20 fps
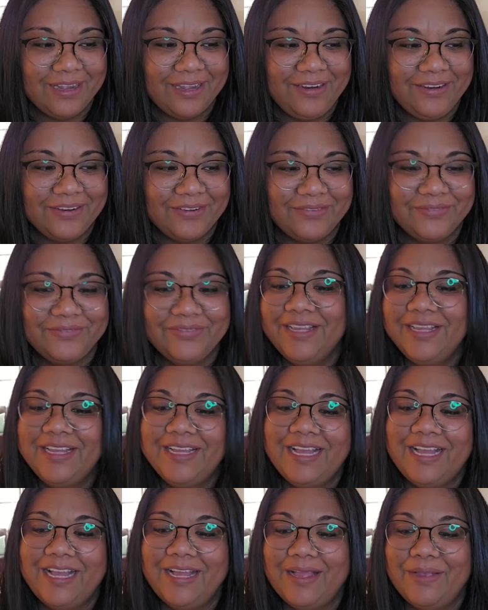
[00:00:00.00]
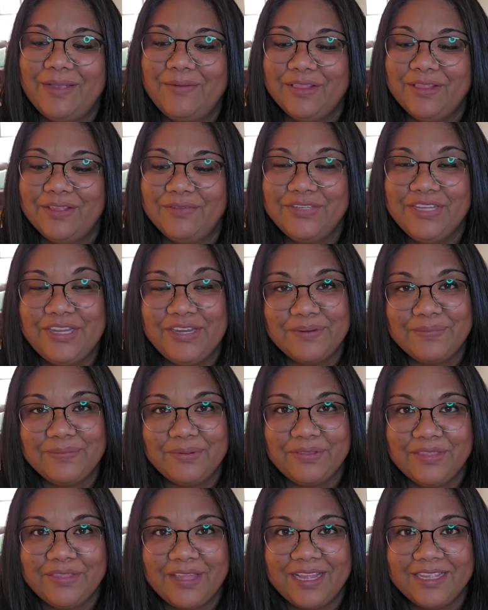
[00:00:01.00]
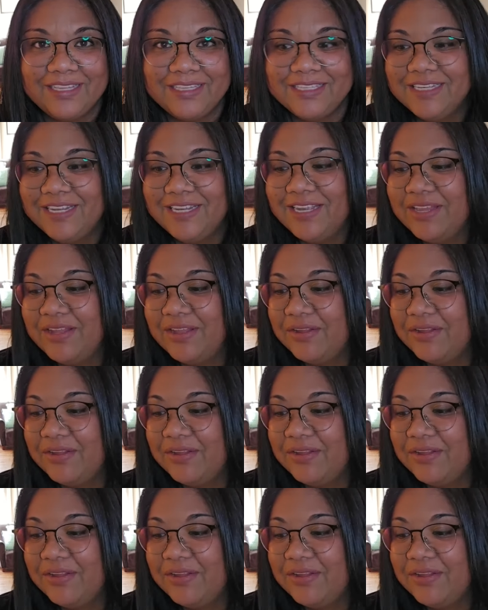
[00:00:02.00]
kind of, uh, I would love to hear about that.